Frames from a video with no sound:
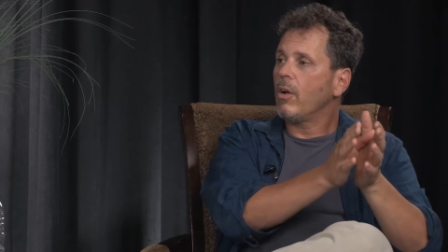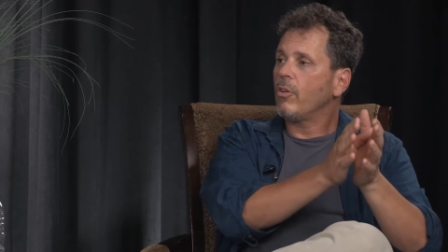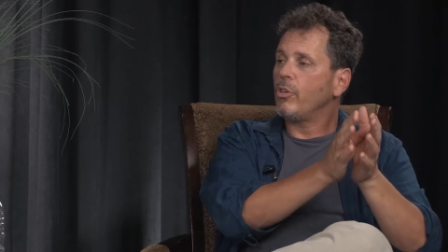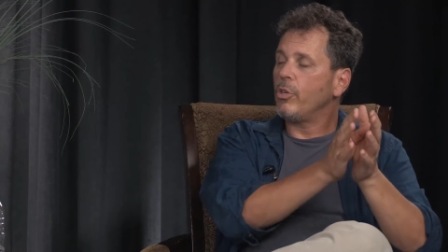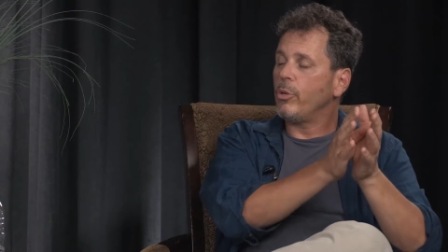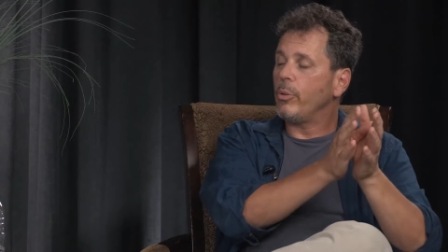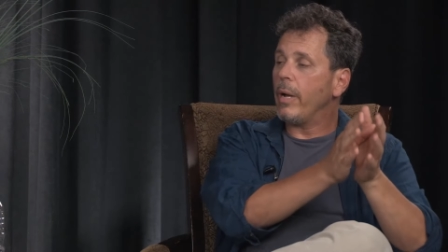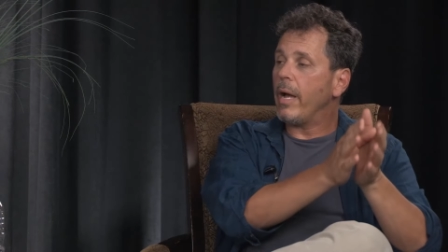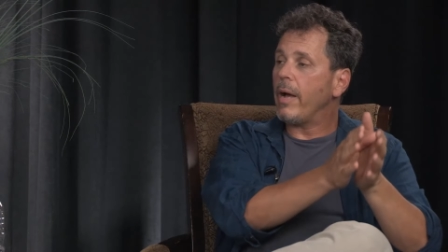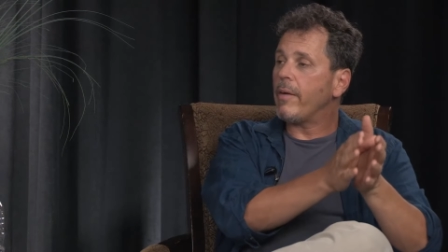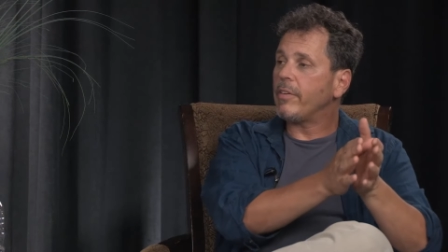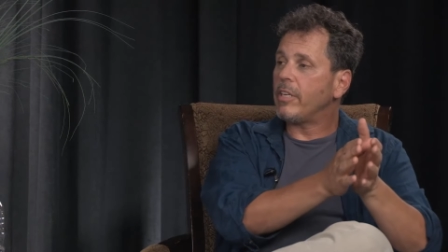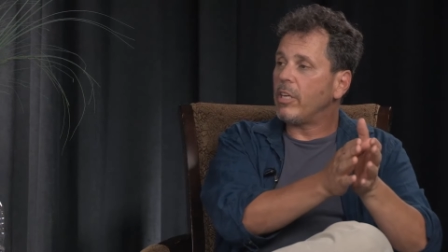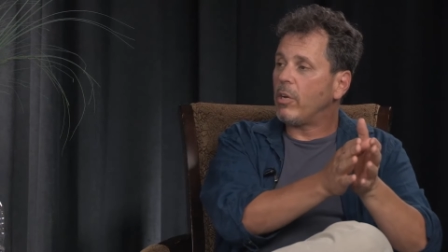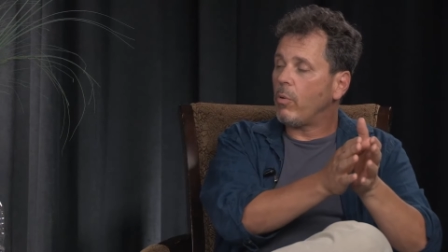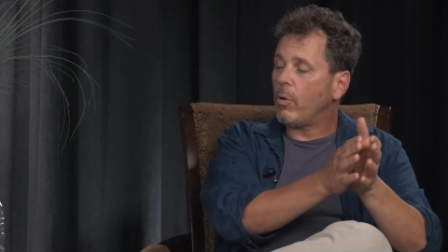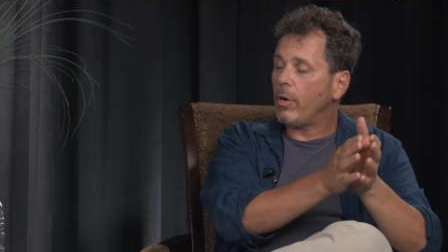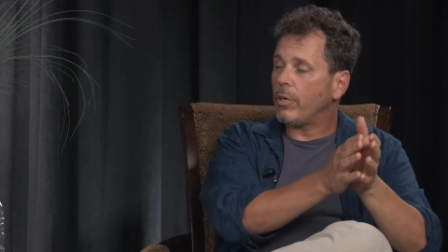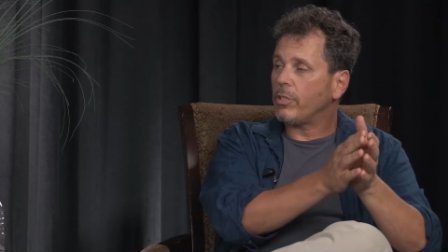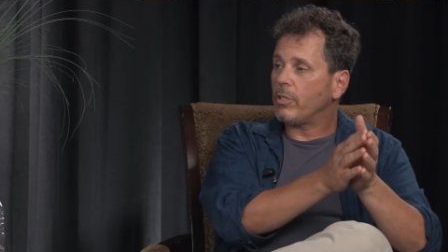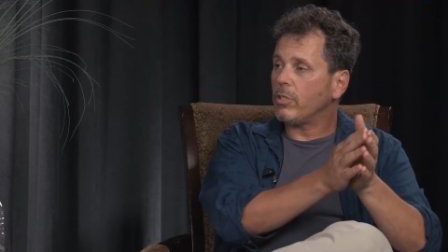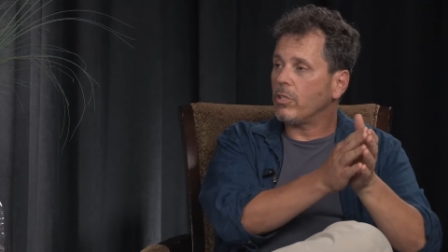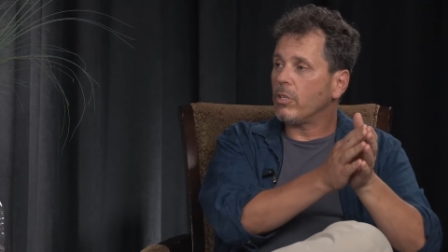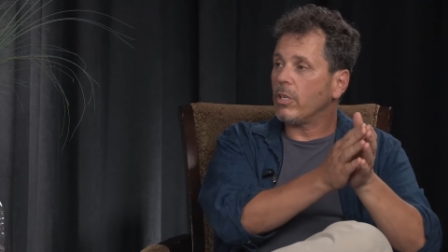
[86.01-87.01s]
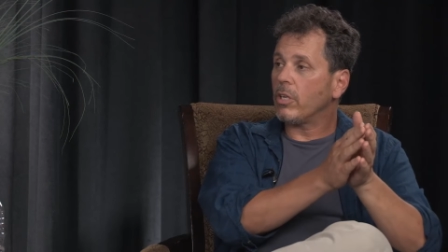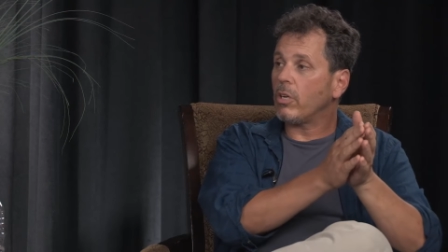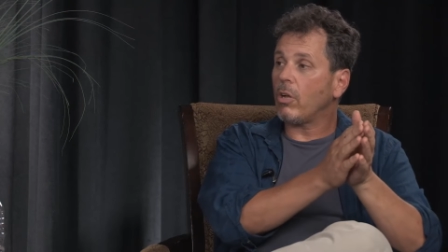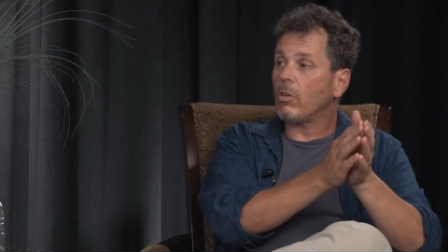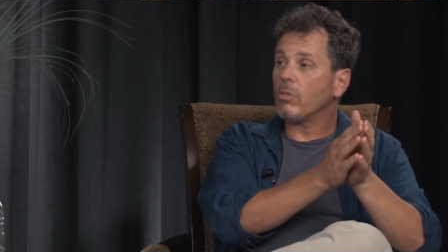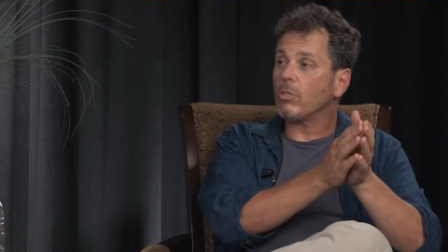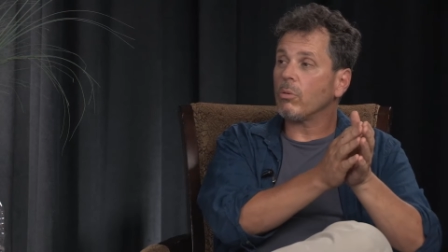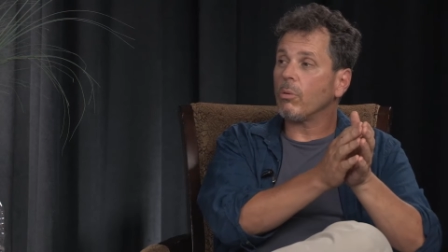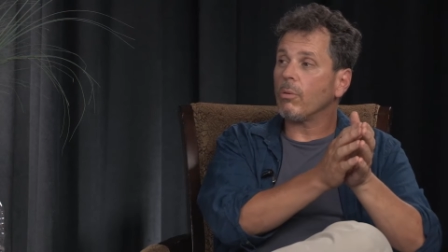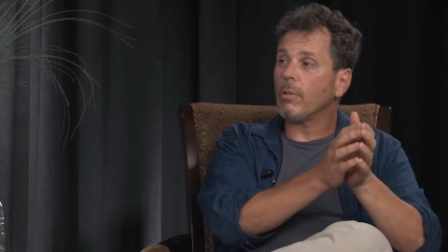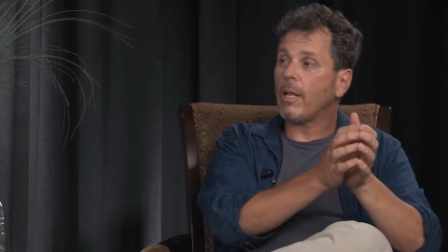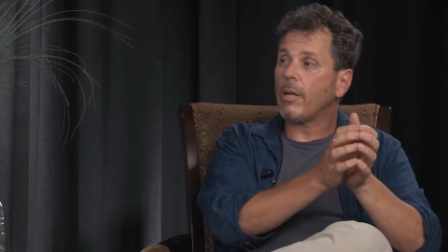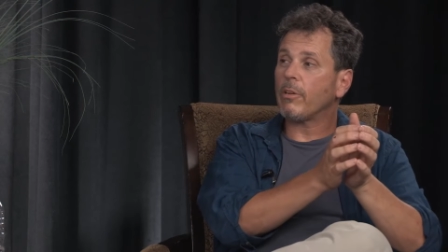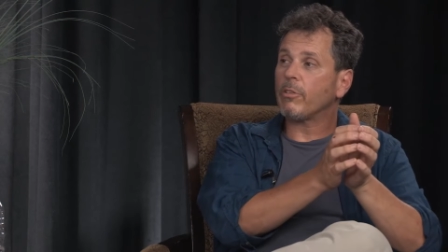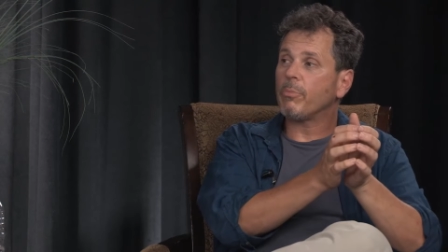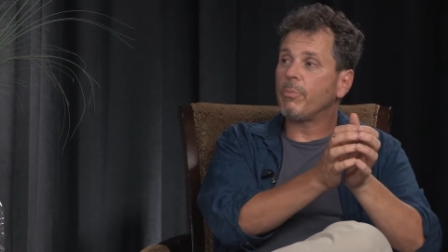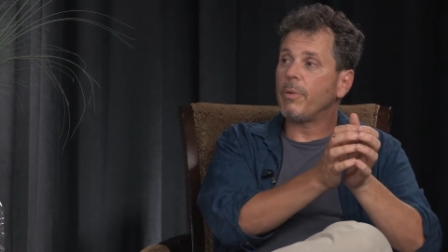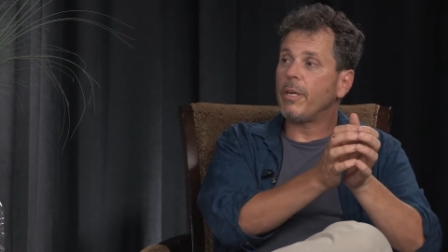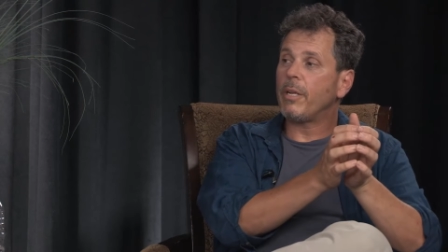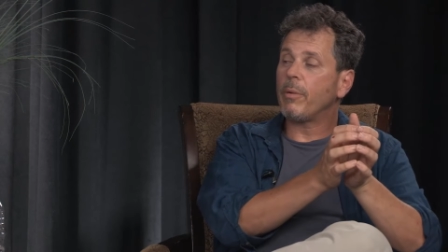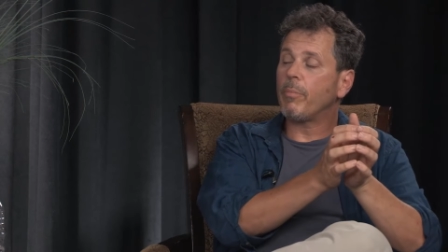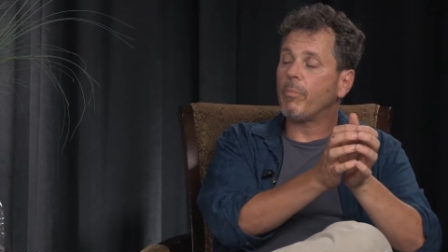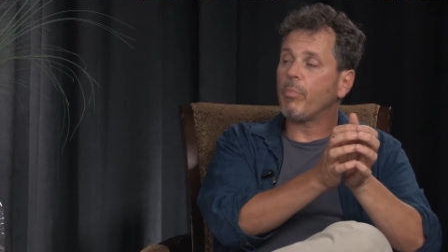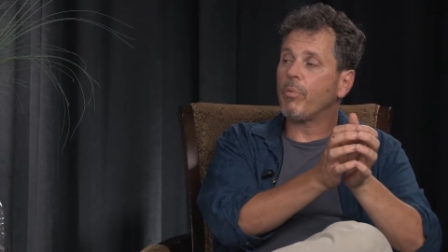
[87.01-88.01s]
Do you have any questions? It also allows
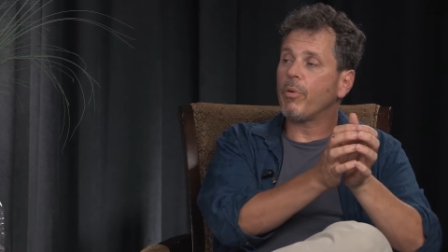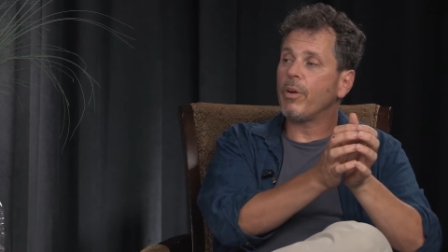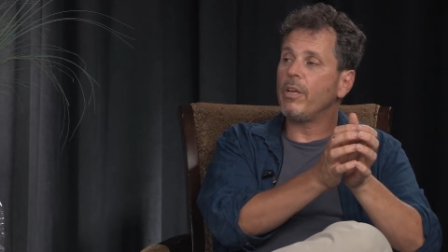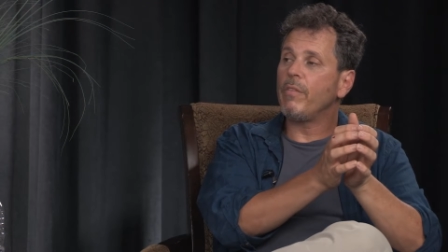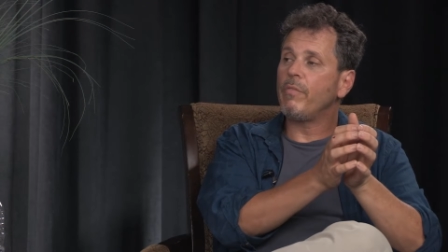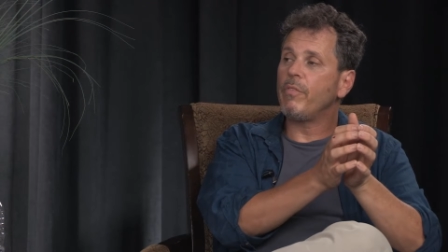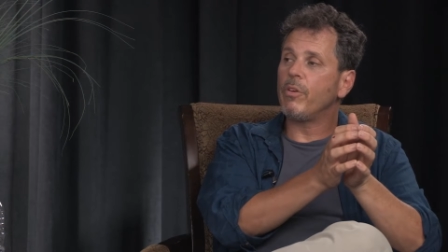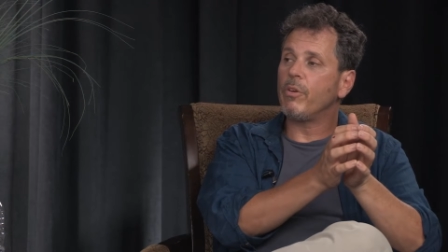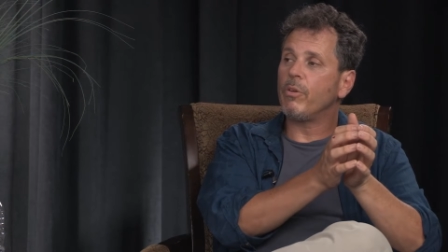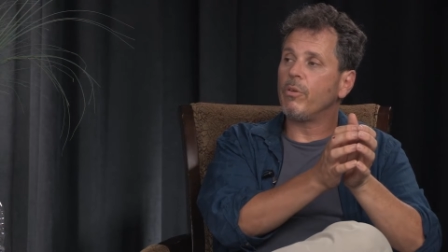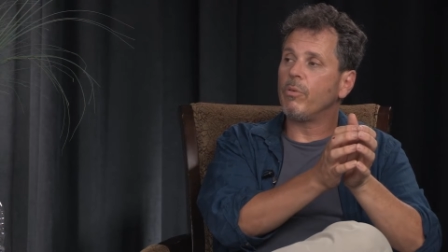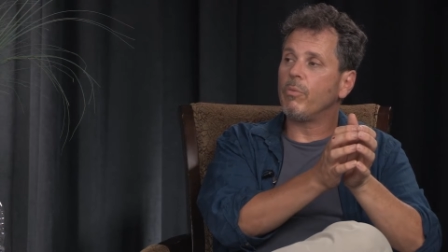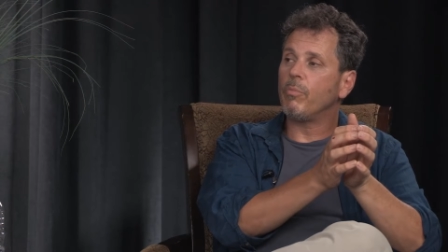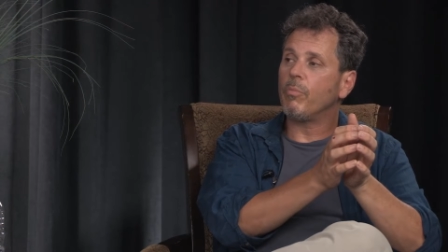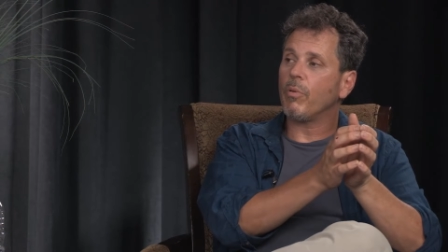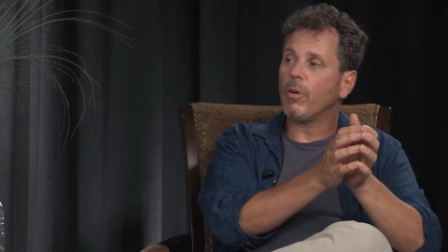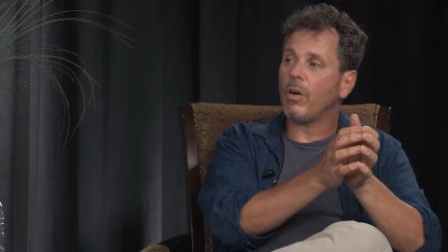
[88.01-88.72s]
me to preview